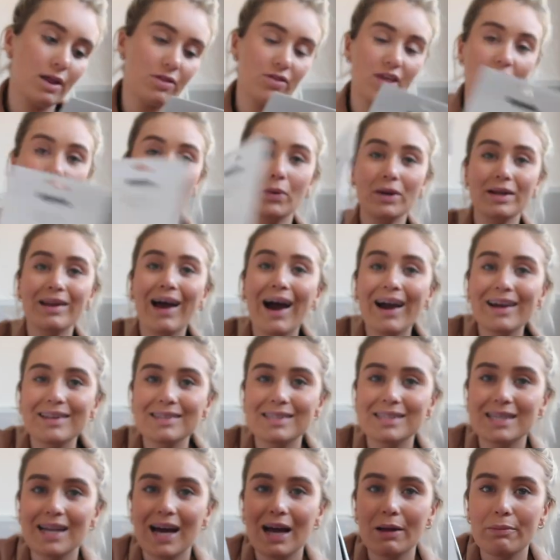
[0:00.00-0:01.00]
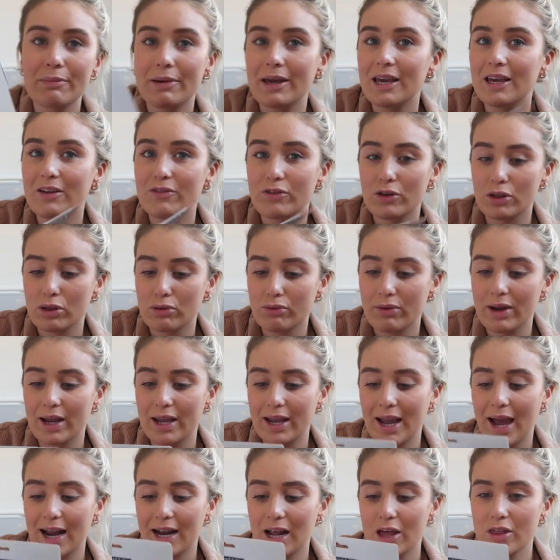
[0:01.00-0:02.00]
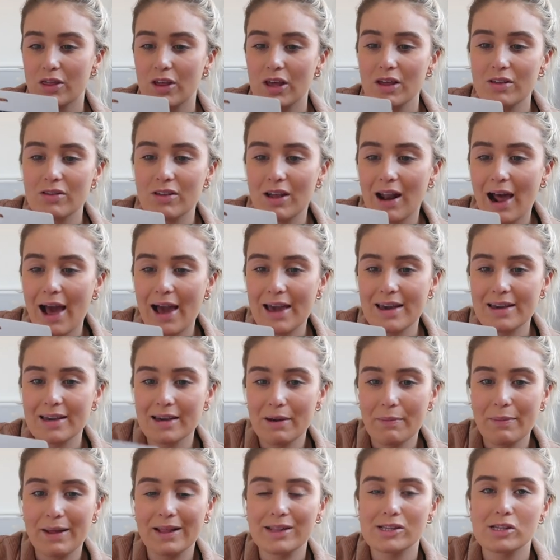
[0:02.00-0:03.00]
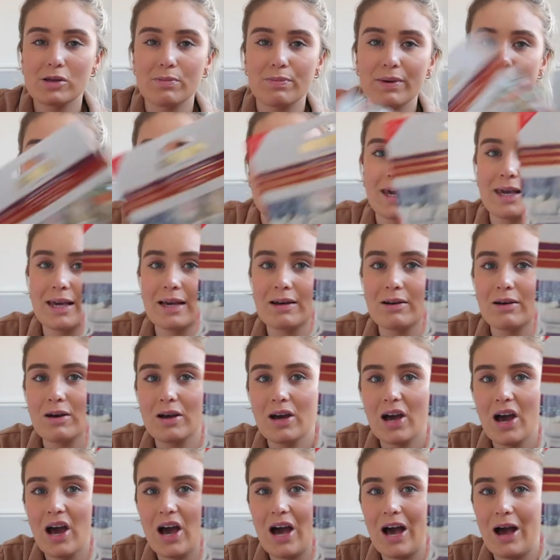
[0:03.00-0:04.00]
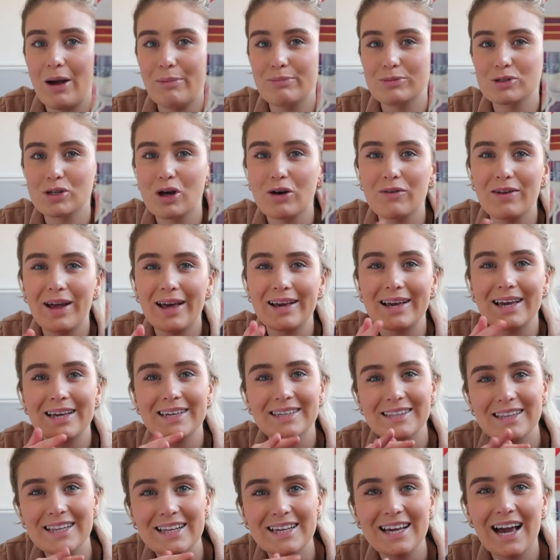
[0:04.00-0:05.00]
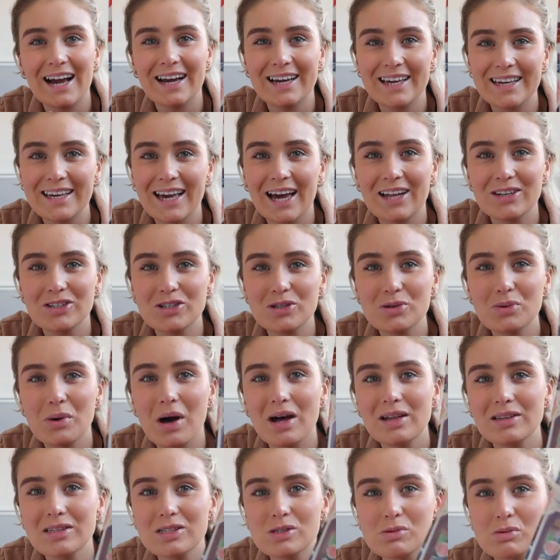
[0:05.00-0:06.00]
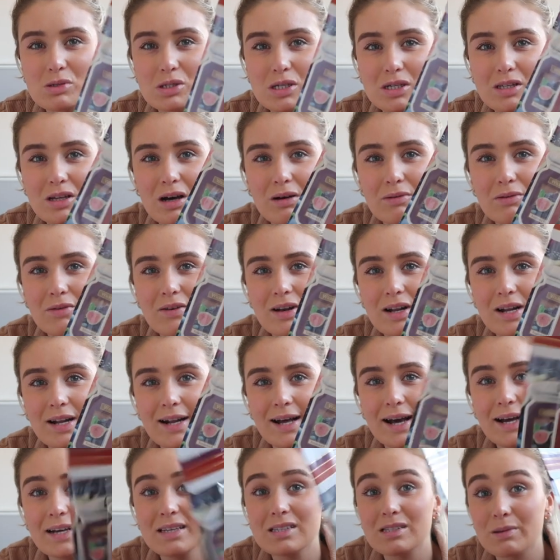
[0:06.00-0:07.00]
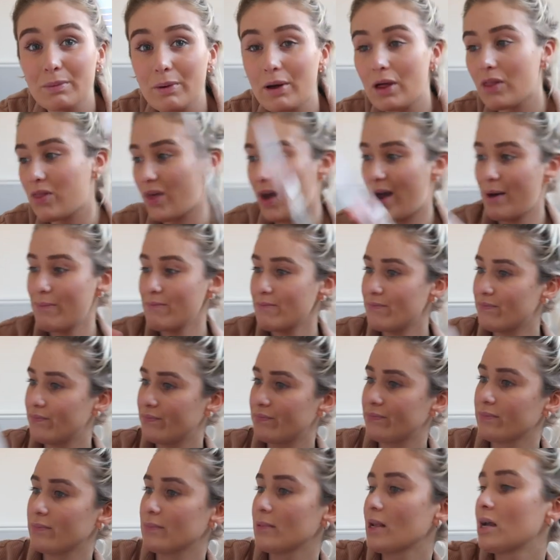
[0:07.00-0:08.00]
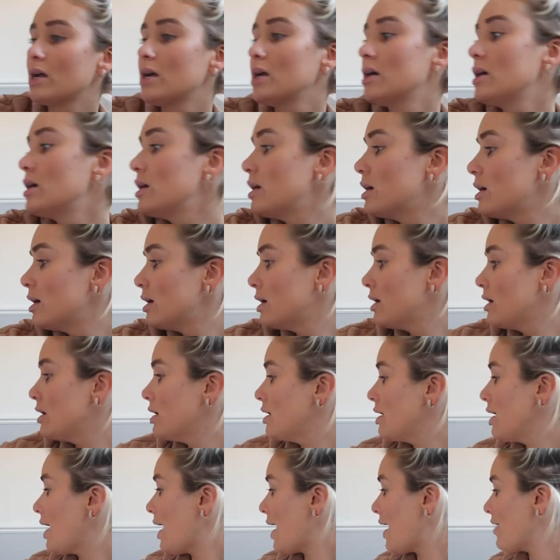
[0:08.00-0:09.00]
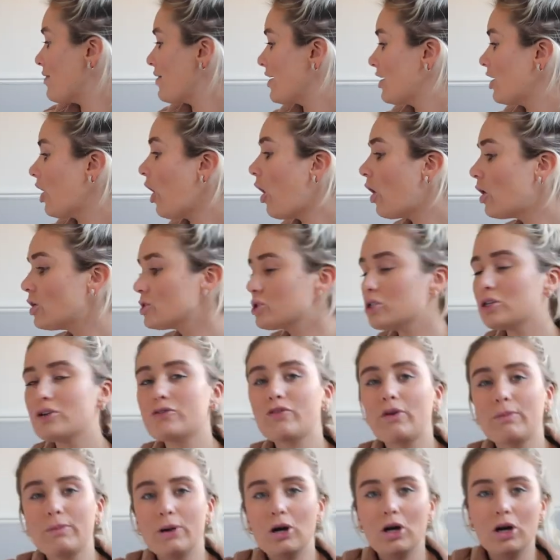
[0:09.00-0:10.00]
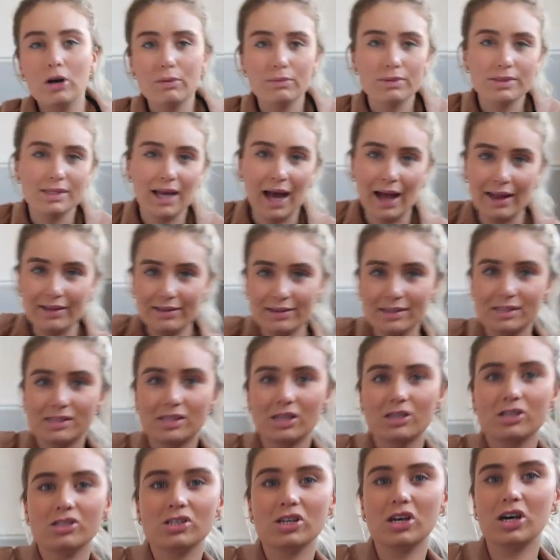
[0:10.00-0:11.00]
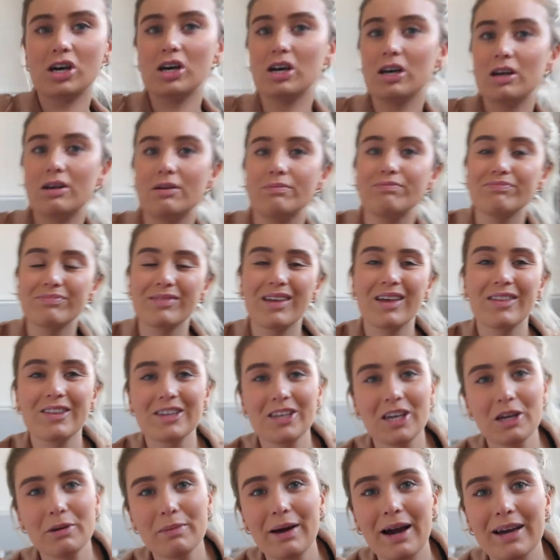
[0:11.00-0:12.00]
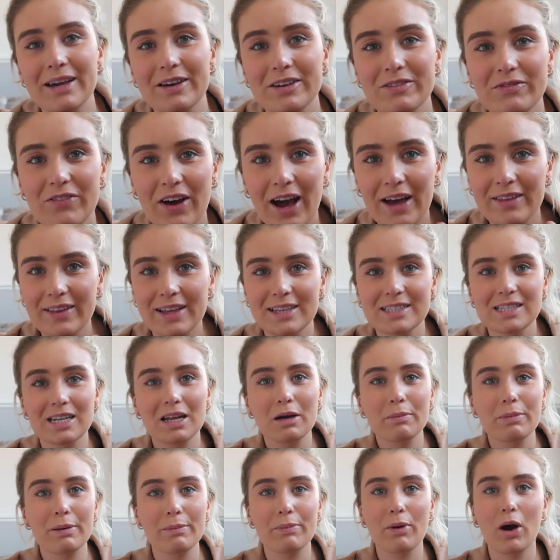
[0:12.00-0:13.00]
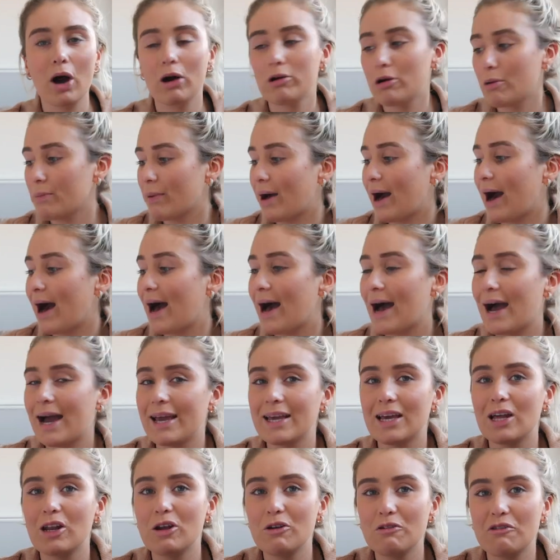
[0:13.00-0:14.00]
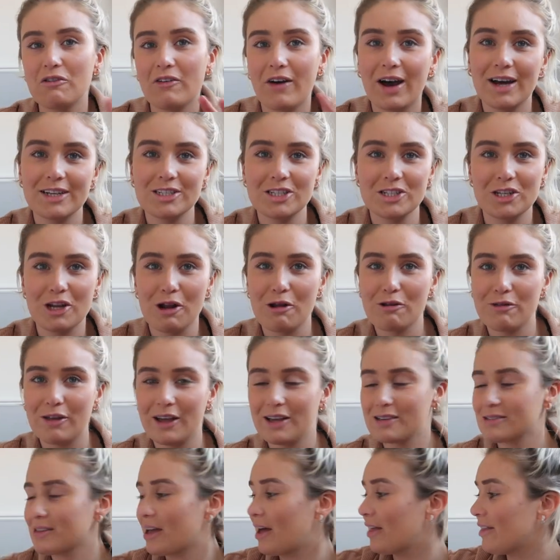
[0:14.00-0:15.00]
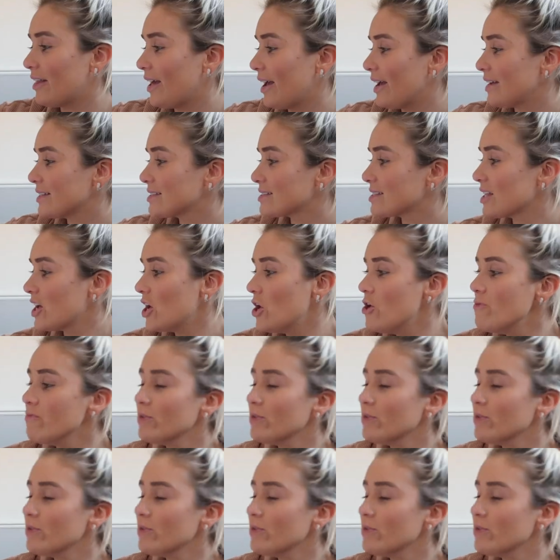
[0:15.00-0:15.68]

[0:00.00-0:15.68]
They were 99p for three, and I think they're like meant to be sort of like the Yankee Candle ones, which I thought were really nice. I bought them. And then also from HomeSense, so you might find these a little bit boring, but I love finding new things like this.